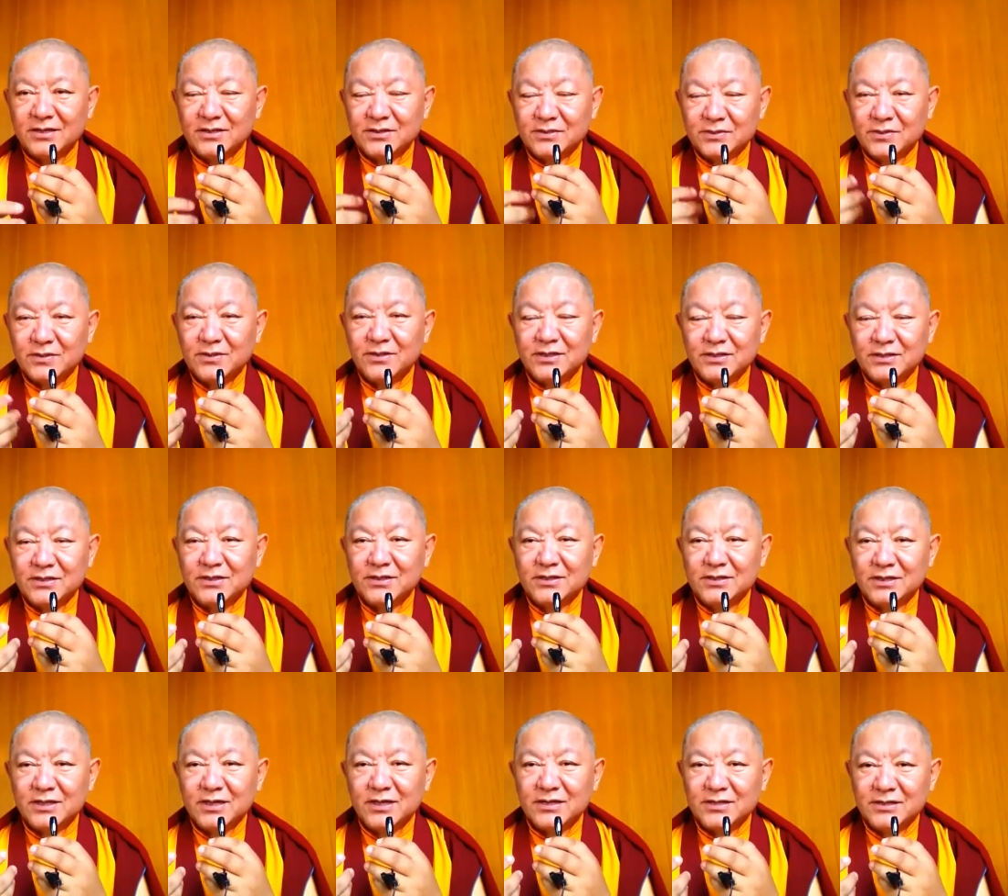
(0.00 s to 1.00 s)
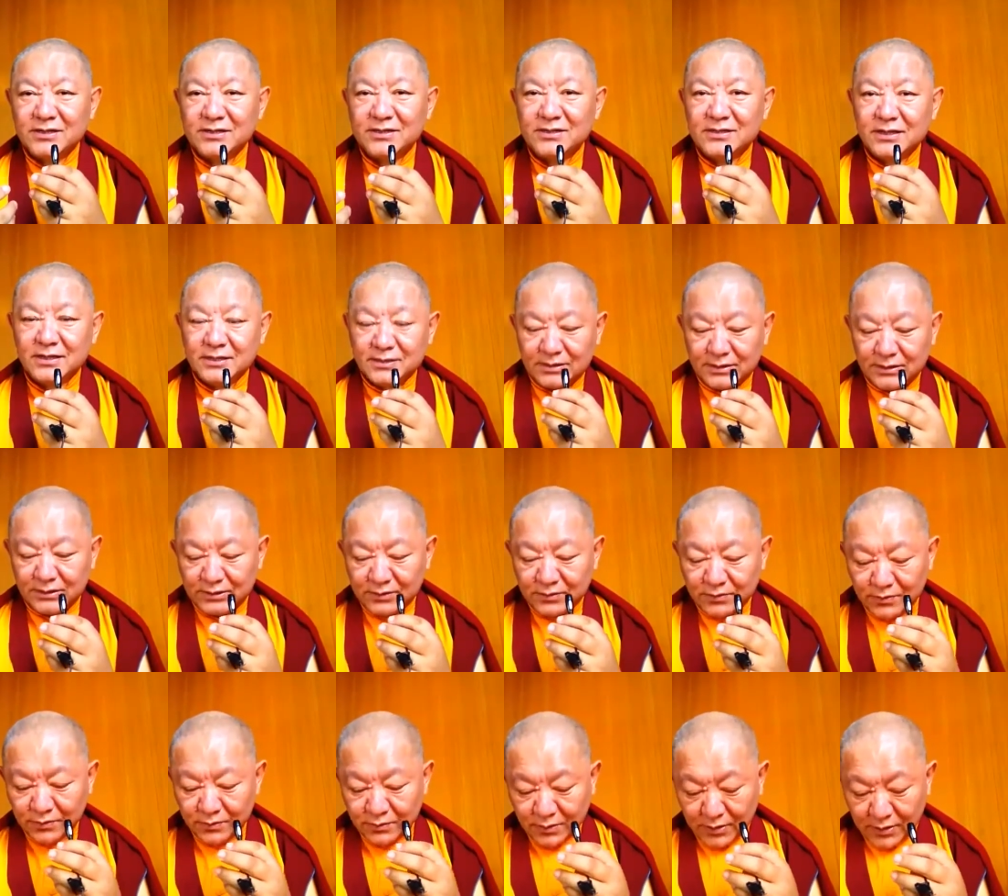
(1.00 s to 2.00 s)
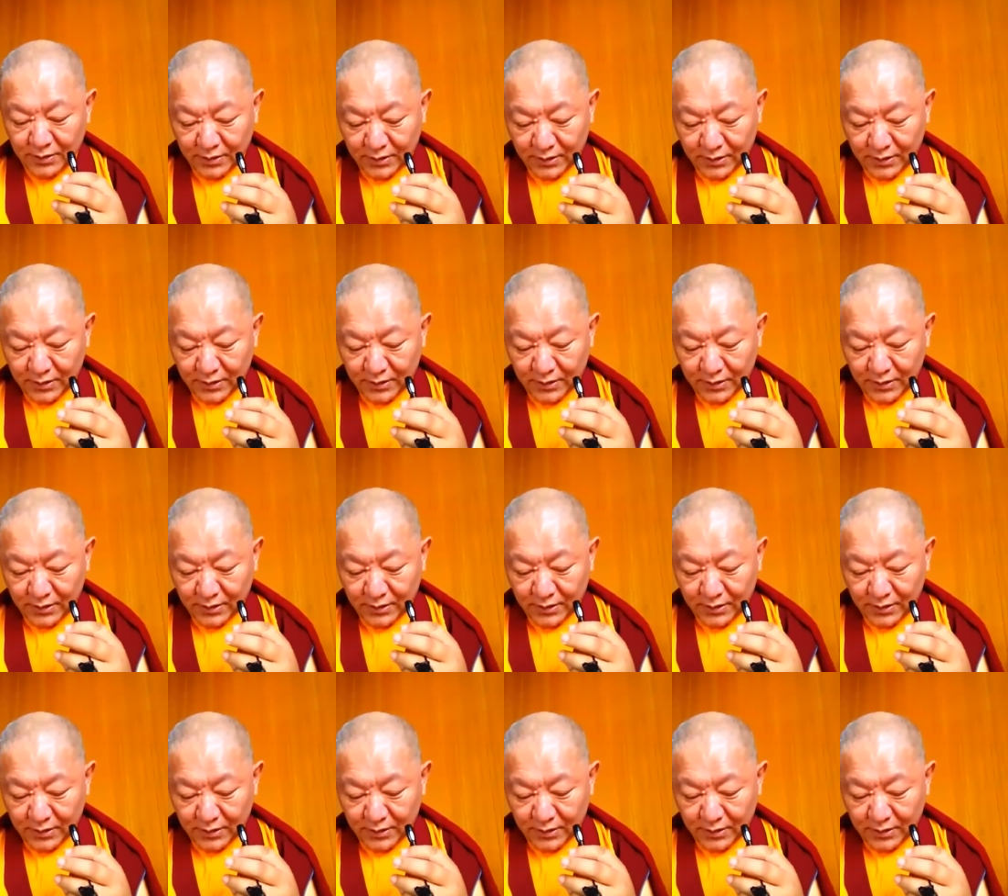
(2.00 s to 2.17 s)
So this is the understanding. So